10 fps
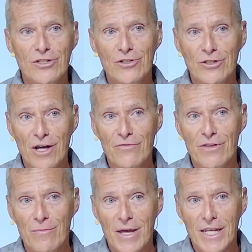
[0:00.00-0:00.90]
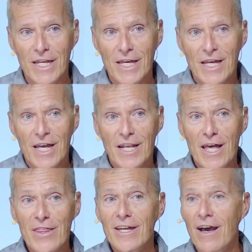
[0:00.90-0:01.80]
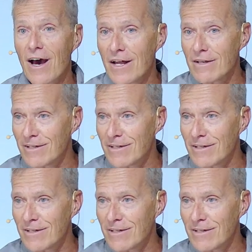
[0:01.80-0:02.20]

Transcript: you love them. And, and I thank God